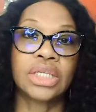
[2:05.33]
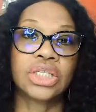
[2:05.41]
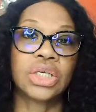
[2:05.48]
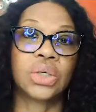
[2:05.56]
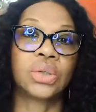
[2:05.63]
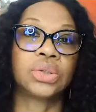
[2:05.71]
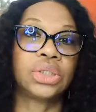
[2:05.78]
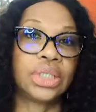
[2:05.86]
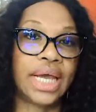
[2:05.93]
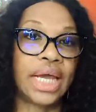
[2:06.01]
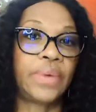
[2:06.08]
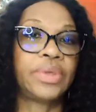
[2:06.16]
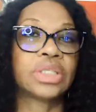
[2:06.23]
So
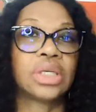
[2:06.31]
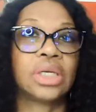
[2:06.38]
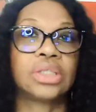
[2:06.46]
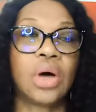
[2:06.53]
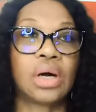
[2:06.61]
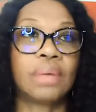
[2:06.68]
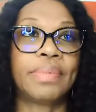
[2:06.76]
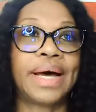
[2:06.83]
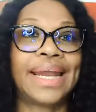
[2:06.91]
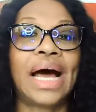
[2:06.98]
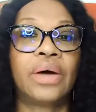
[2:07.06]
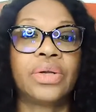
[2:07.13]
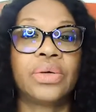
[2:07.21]
today we're just going to talk
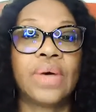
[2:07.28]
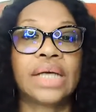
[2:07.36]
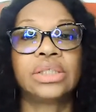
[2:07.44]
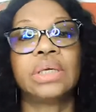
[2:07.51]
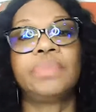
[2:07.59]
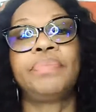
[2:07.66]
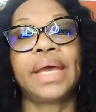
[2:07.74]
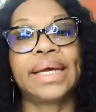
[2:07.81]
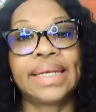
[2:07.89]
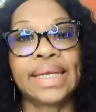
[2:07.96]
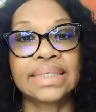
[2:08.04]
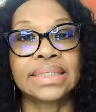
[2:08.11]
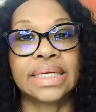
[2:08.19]
about how do you actually pick a
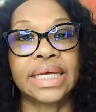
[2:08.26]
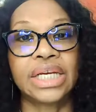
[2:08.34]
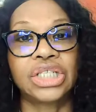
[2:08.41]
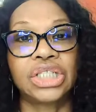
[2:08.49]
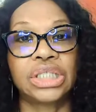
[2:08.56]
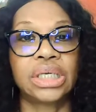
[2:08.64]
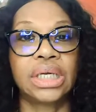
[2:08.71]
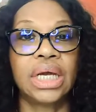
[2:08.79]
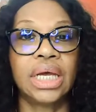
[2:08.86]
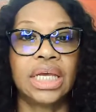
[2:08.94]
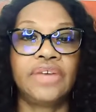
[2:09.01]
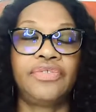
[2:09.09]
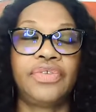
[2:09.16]
destination
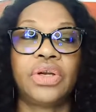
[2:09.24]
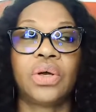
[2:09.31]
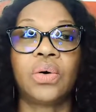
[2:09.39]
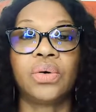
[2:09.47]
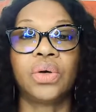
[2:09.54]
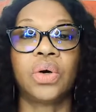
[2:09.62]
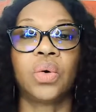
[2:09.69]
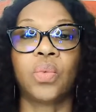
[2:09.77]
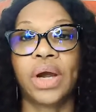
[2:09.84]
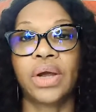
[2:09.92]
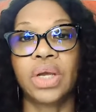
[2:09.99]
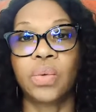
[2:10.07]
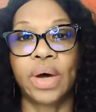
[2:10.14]
if you don't know
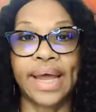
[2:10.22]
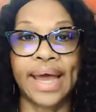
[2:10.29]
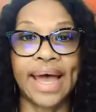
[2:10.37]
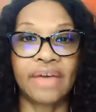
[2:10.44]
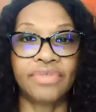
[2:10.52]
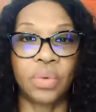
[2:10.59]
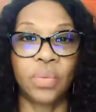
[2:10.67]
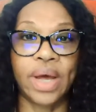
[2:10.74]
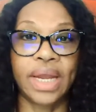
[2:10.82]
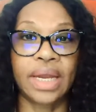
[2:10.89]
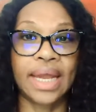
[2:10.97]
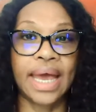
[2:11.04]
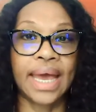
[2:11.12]
where you want to have your
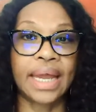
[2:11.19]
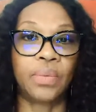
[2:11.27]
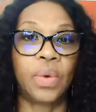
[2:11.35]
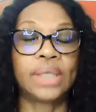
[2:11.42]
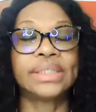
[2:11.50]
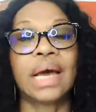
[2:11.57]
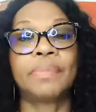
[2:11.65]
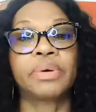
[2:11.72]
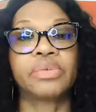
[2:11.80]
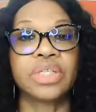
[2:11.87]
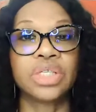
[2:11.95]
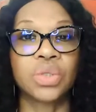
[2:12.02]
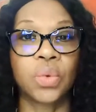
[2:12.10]
wedding, and what type of
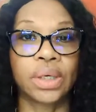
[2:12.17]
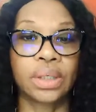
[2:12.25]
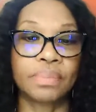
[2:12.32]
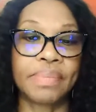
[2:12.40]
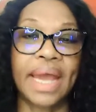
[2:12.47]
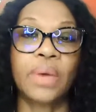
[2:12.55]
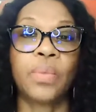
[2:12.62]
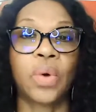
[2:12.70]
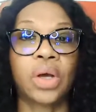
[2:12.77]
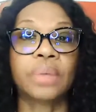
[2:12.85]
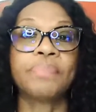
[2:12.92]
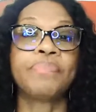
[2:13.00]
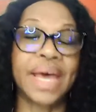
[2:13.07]
resort might
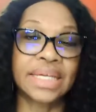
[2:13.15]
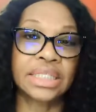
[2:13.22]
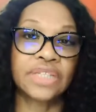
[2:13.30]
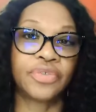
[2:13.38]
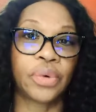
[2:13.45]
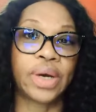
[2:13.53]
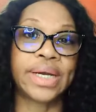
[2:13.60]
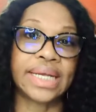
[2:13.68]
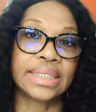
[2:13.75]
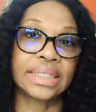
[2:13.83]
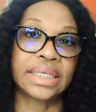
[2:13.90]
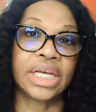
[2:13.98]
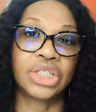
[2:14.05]
work best for a
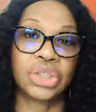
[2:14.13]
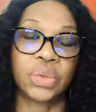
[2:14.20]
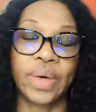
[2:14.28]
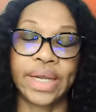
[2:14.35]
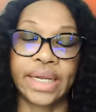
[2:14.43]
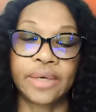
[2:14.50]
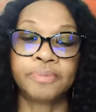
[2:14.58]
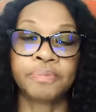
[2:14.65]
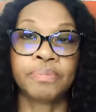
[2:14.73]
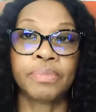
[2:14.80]
destination wedding.